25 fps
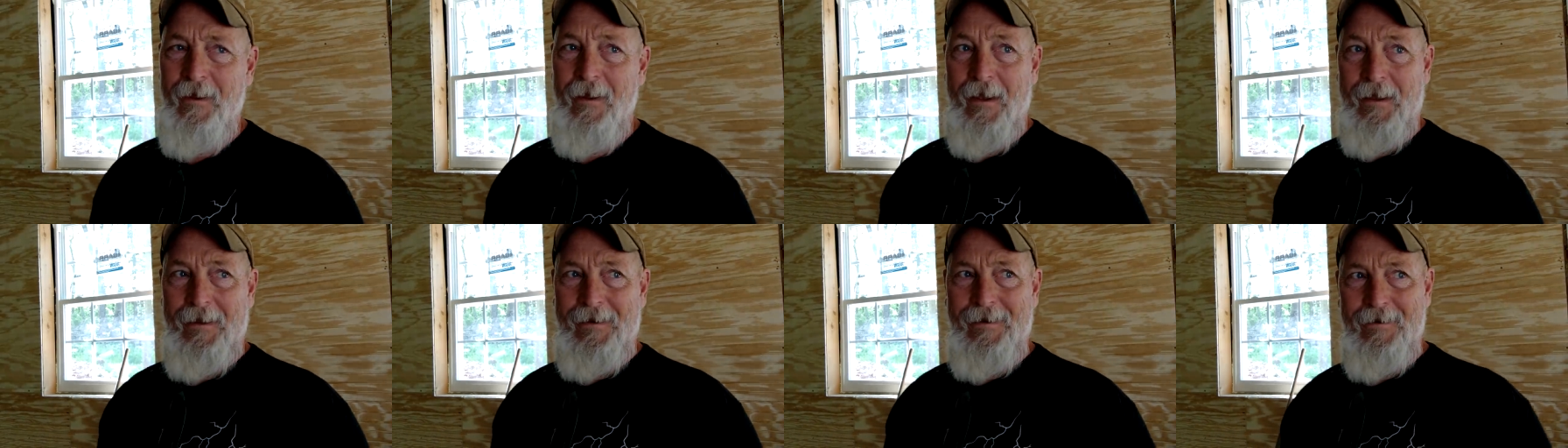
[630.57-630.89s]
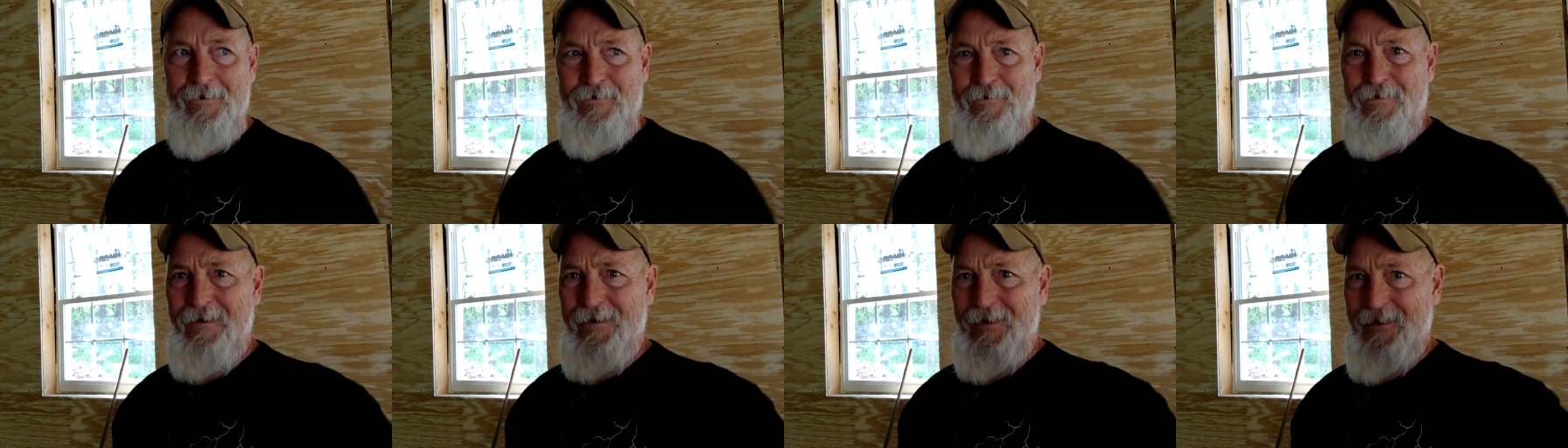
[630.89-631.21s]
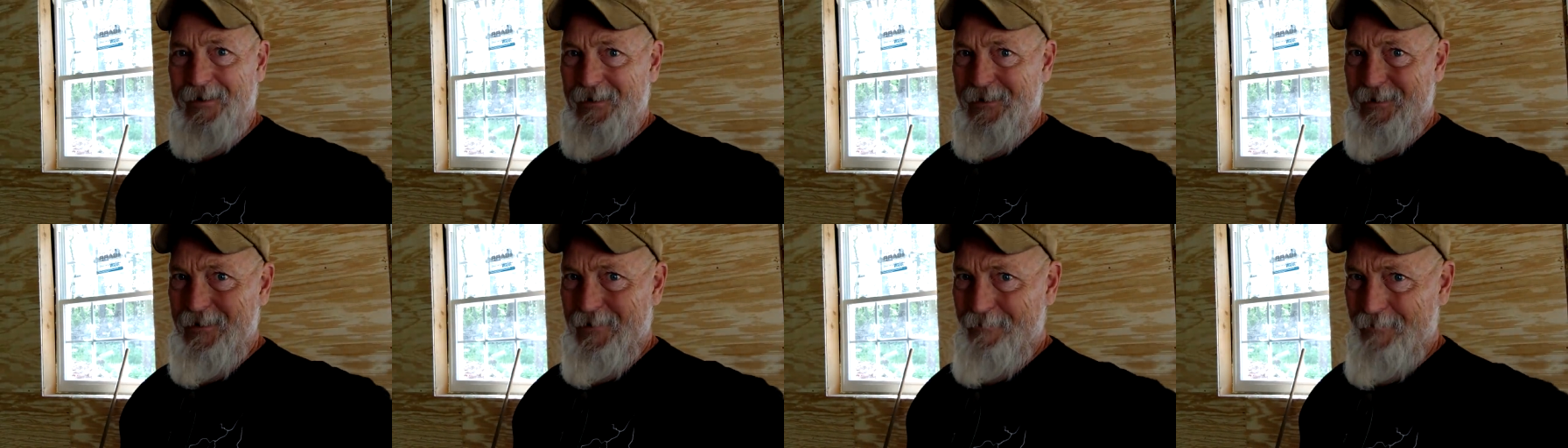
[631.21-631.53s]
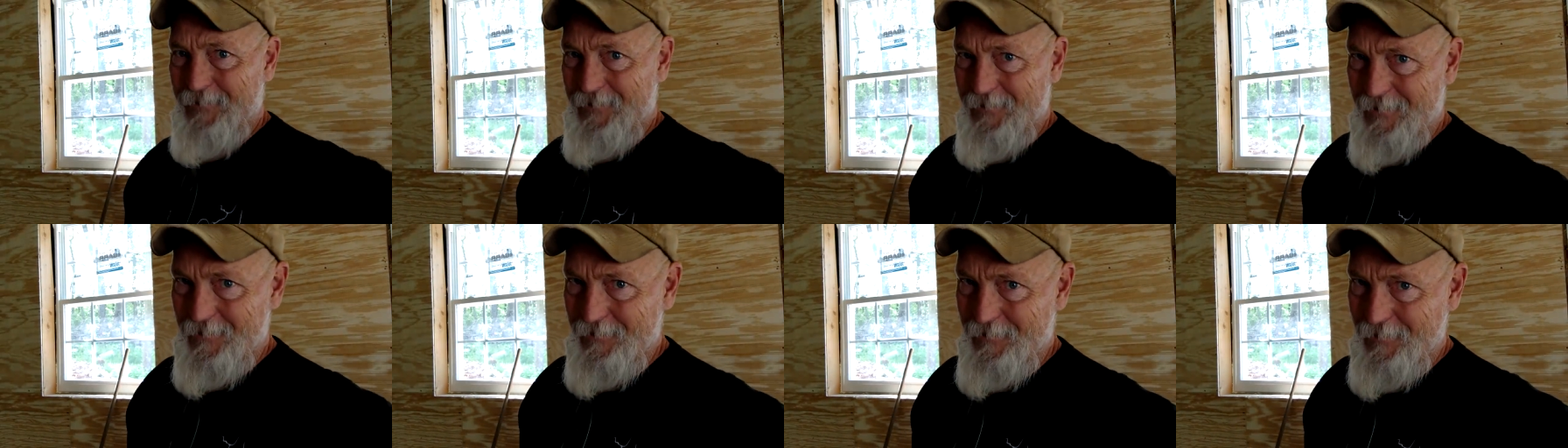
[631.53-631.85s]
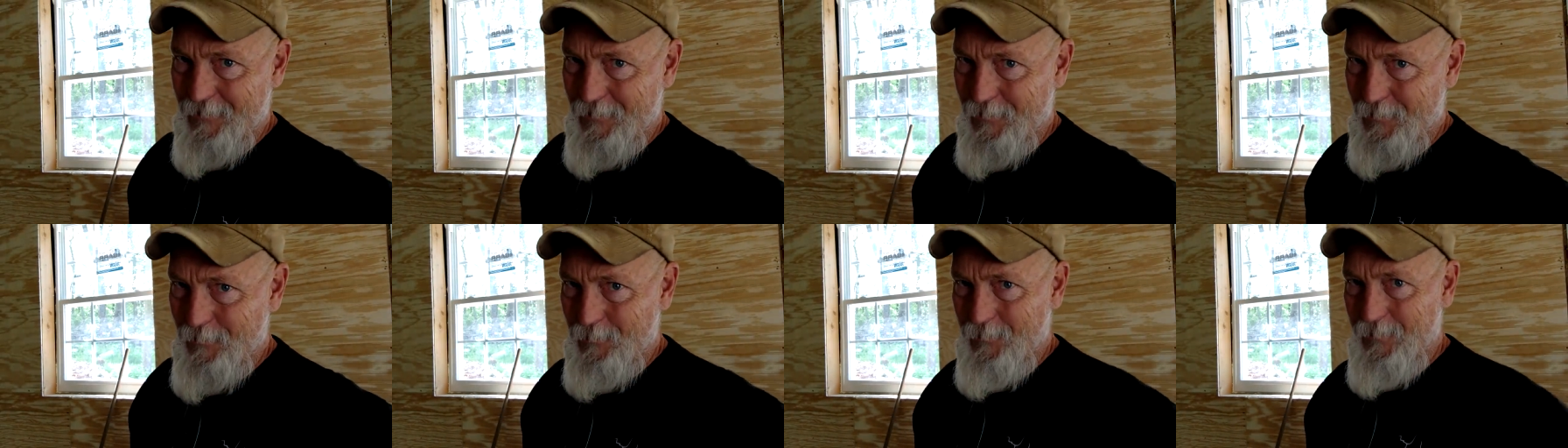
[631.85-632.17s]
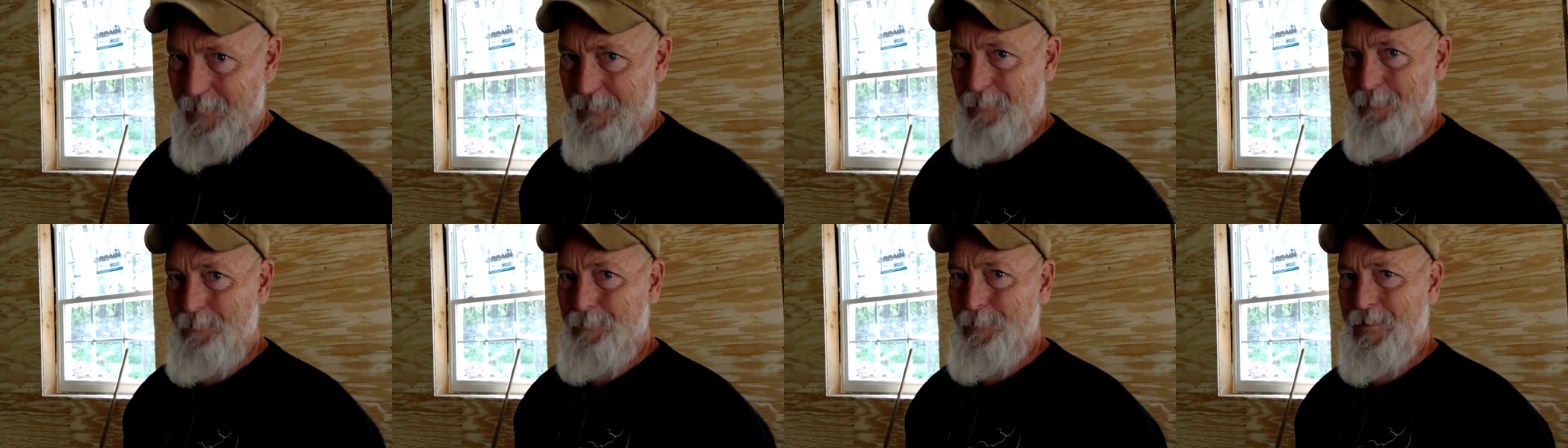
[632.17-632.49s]
And I try to get a conversation going
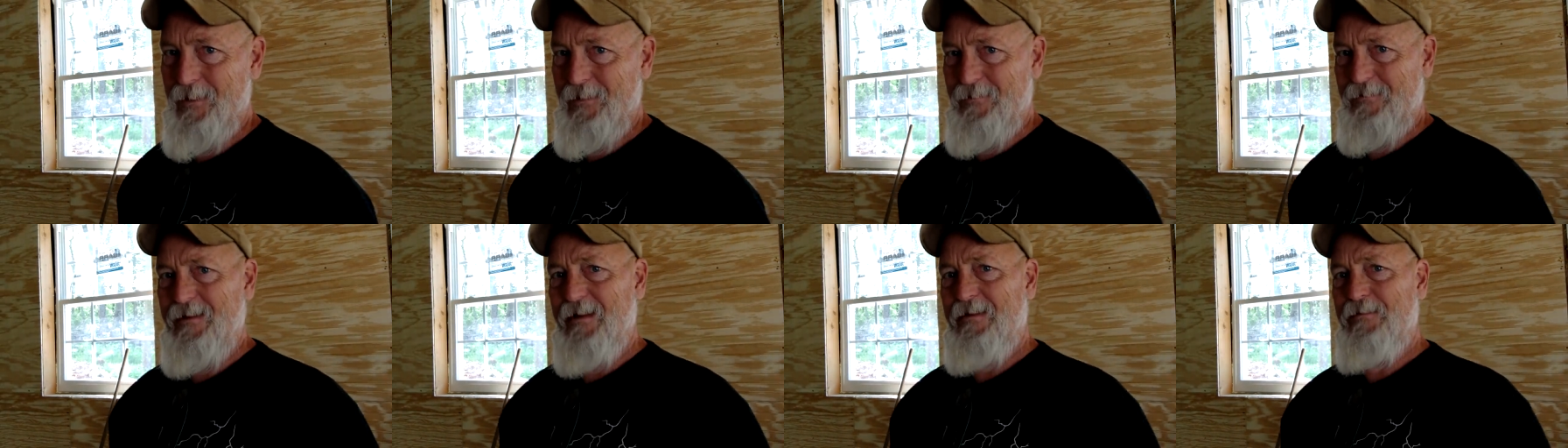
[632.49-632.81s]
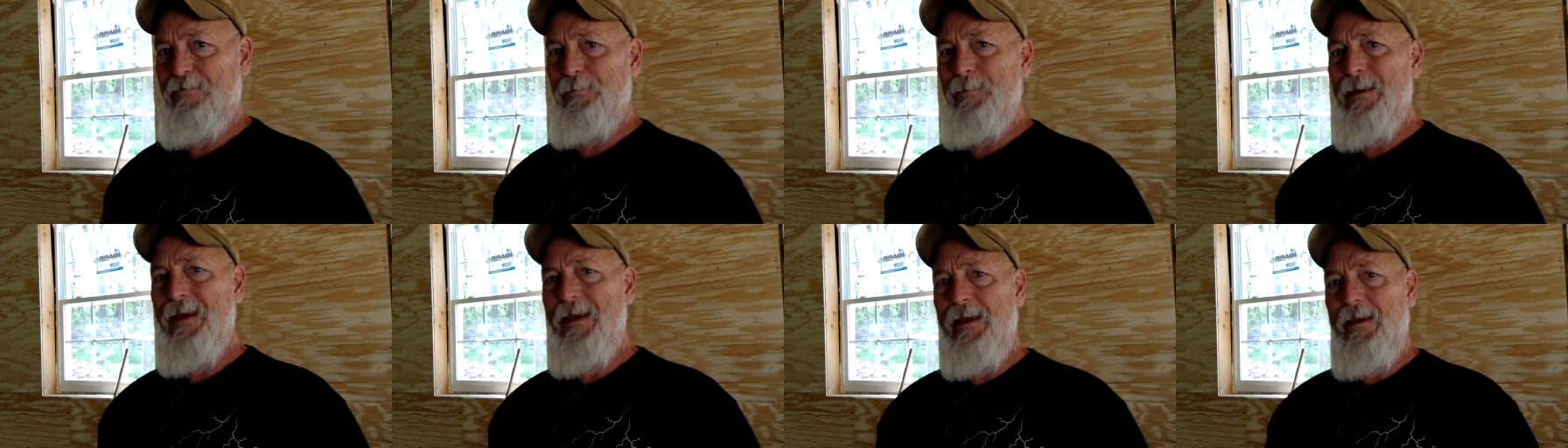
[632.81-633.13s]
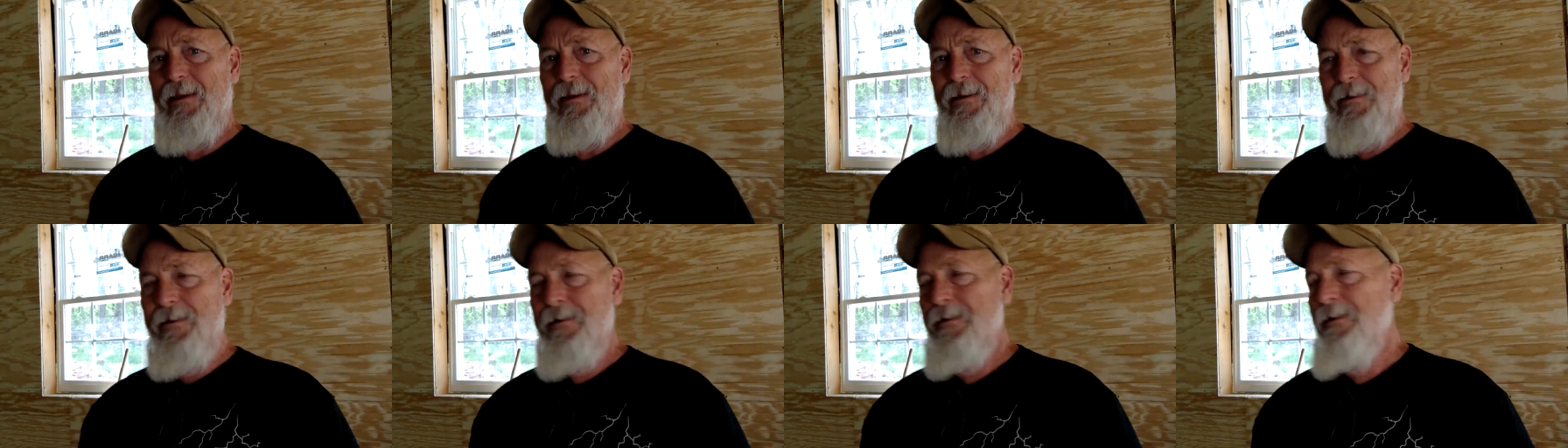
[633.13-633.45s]
with them because that's me.